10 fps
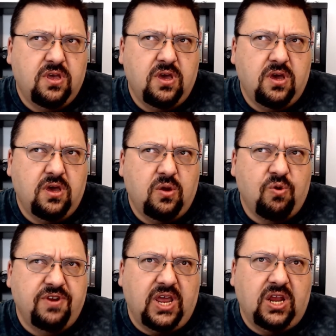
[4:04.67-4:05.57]

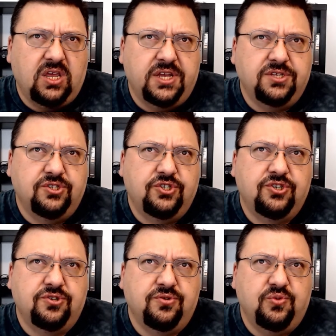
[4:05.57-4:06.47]
ordained
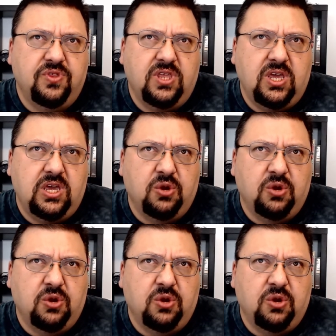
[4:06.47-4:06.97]
into the